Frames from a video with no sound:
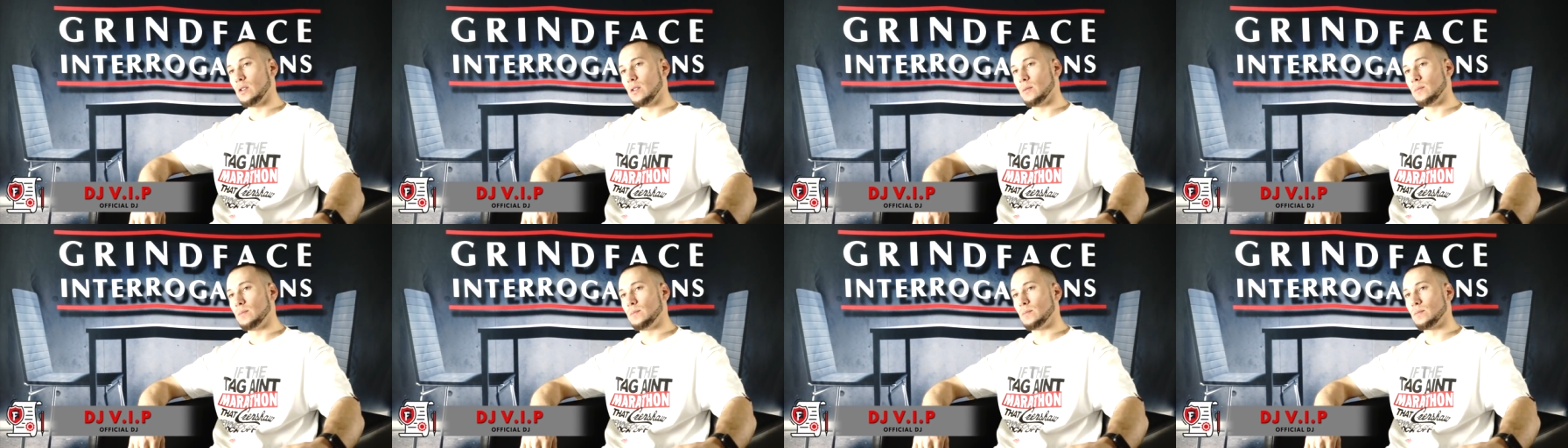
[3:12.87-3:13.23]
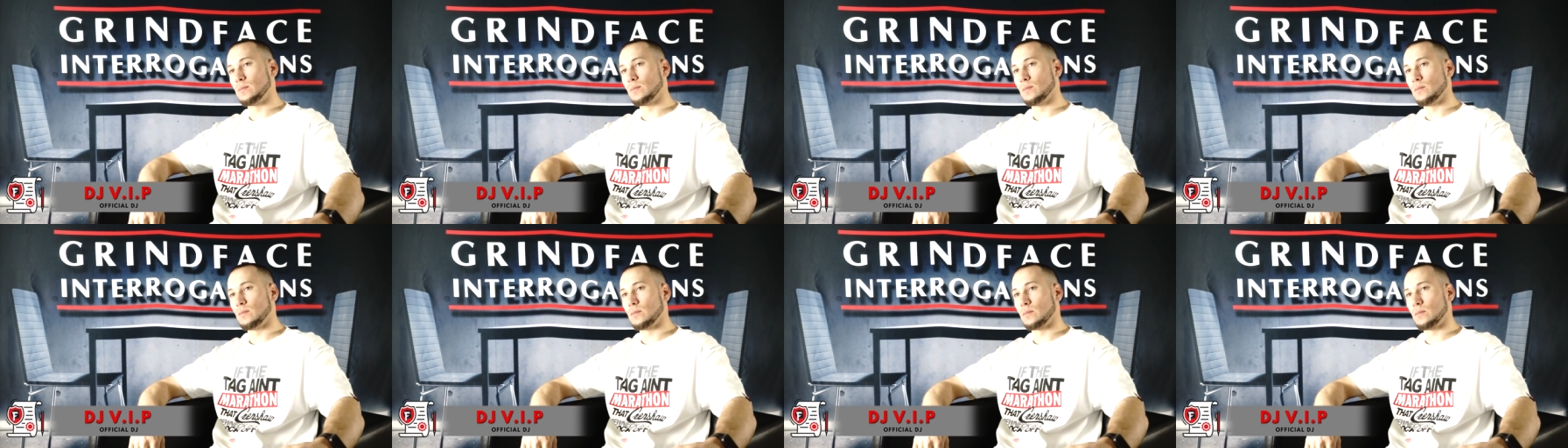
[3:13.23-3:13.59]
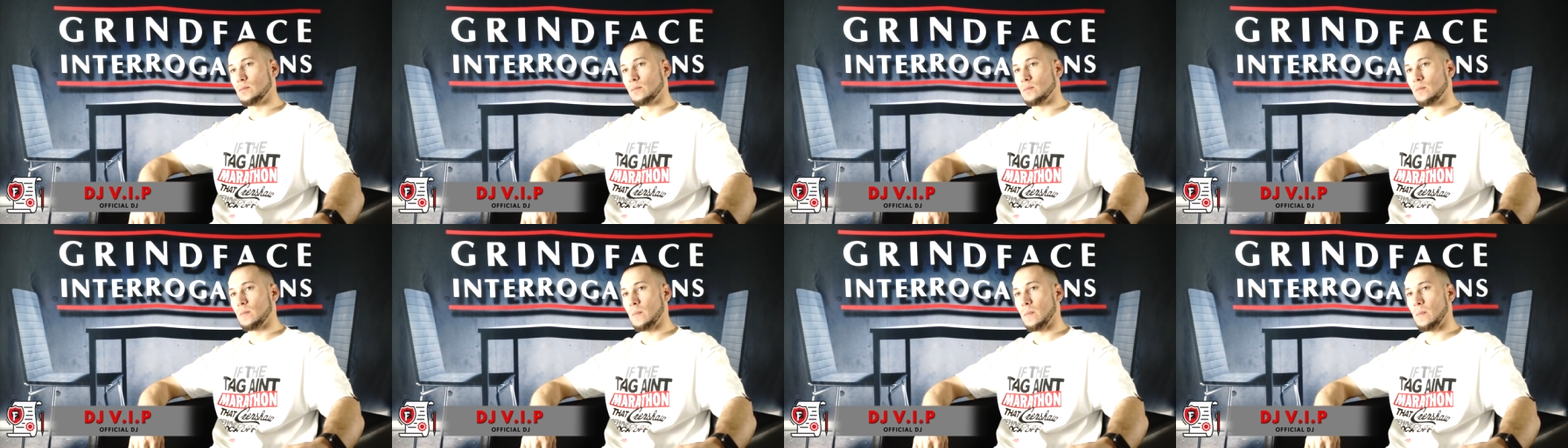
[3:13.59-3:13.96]
So who
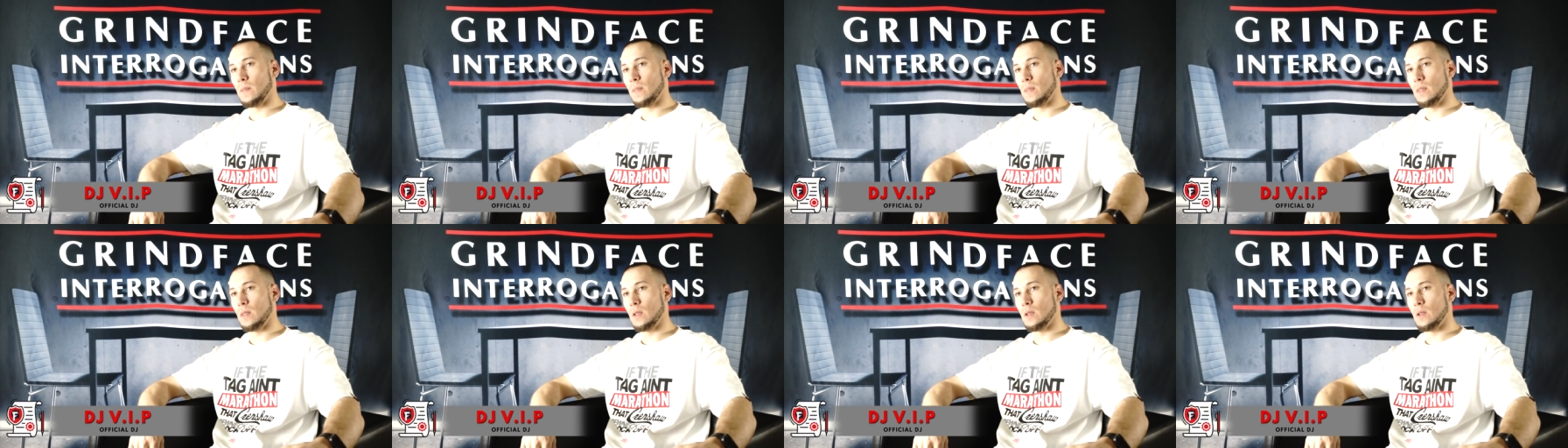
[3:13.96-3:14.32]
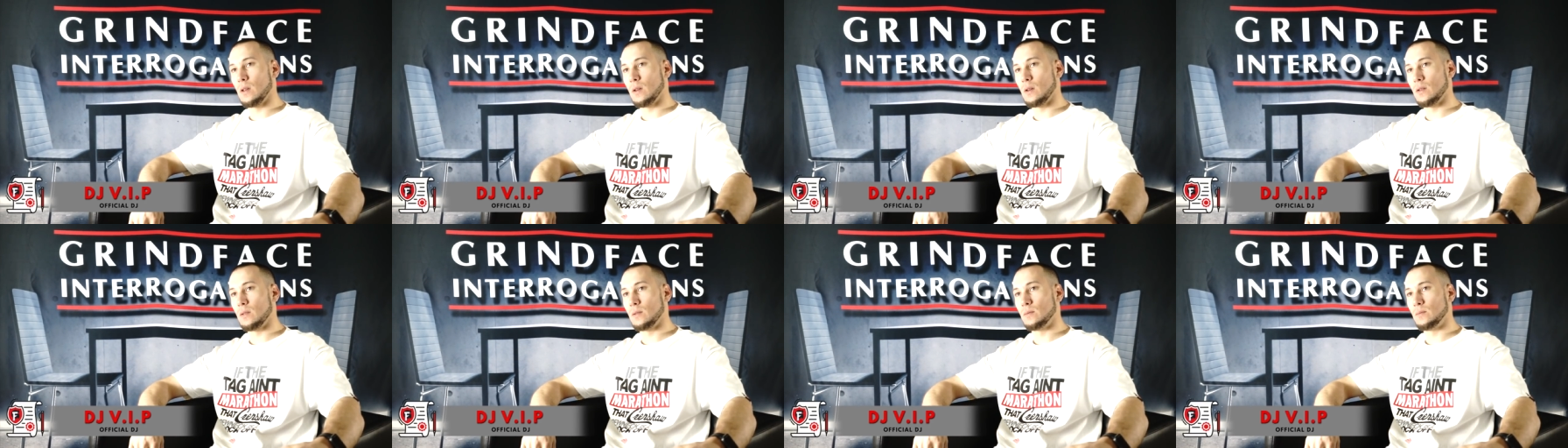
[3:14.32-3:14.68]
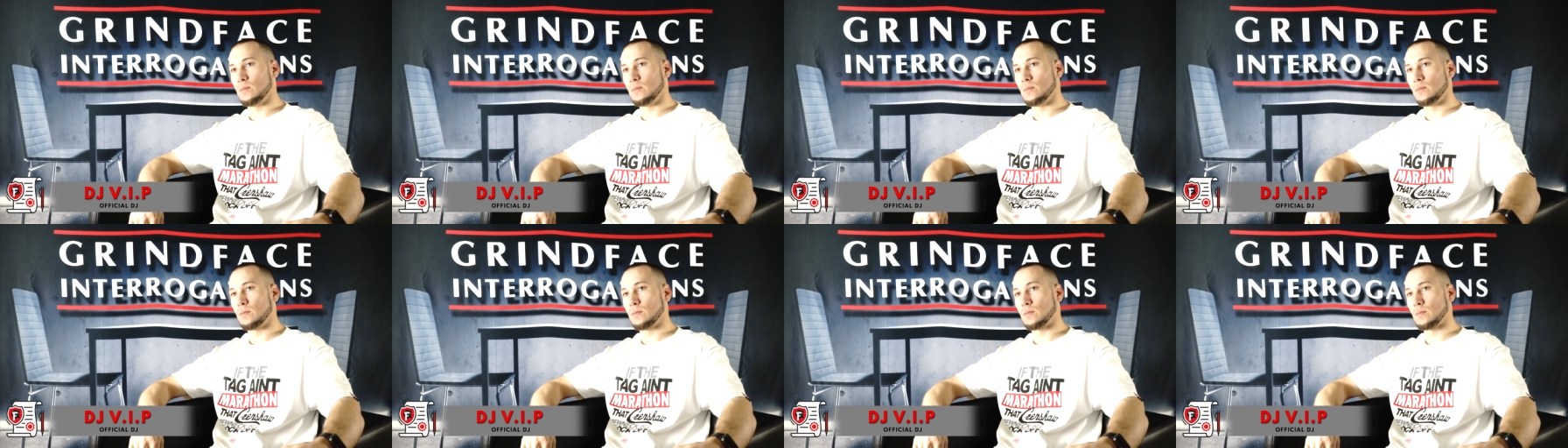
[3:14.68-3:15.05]
introduced you, man, into
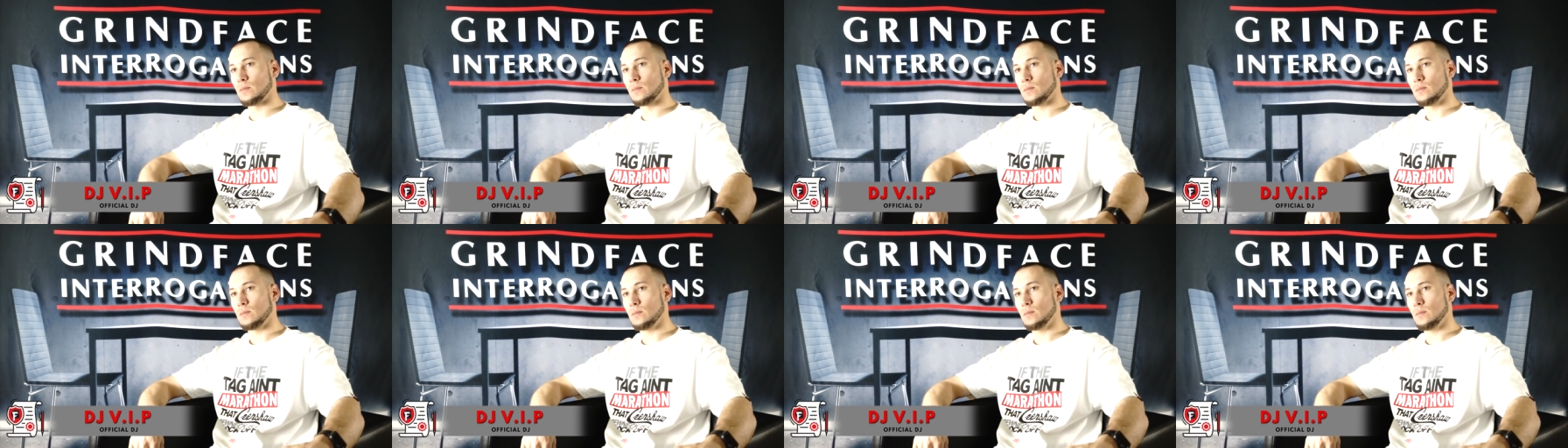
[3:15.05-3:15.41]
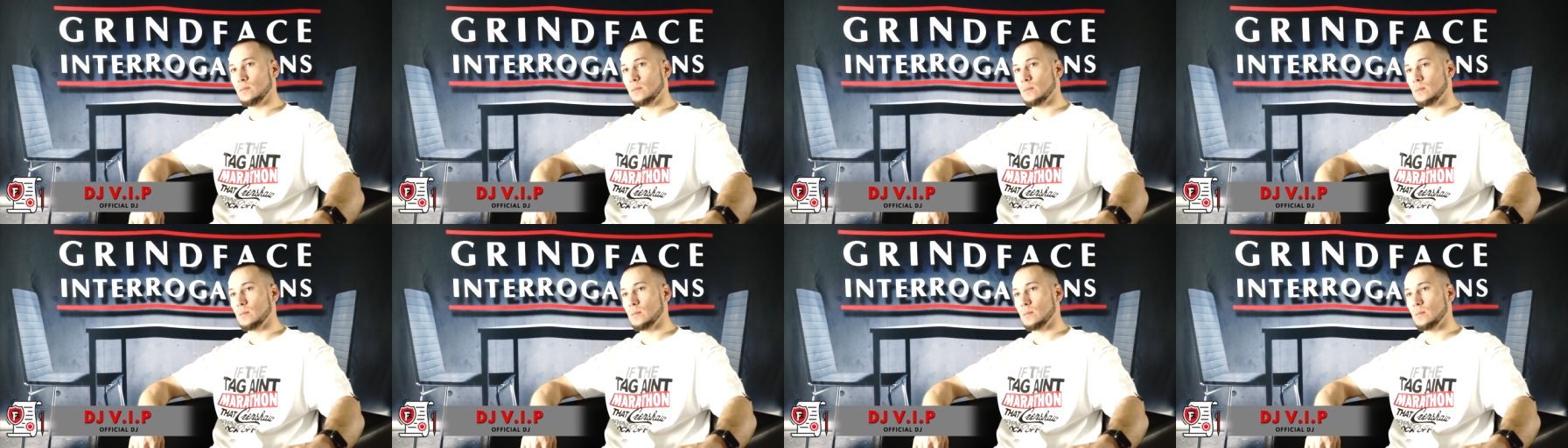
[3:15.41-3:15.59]
snowboarding?